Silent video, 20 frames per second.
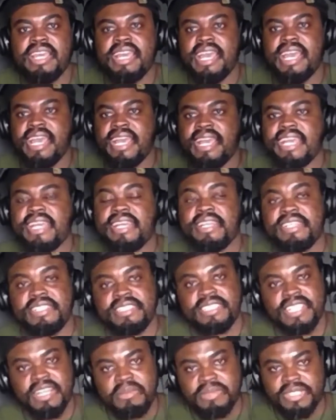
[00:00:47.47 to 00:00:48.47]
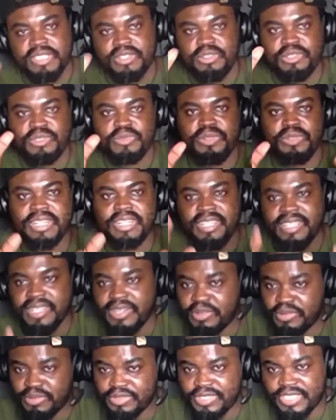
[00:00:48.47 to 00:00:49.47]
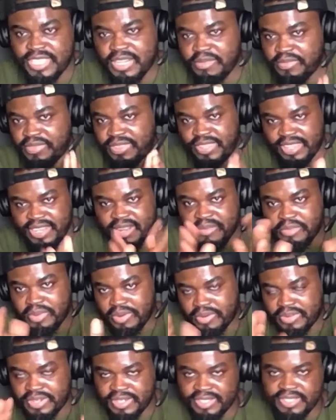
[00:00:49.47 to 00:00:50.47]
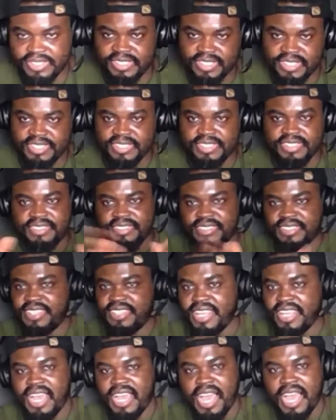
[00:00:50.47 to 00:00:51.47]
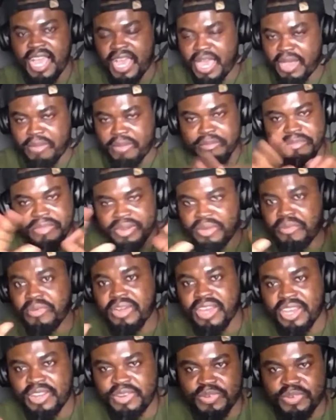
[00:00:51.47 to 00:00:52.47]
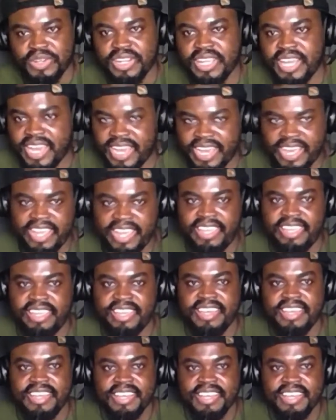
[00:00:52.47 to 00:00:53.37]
And let me tell you a little something about this Amerado guy.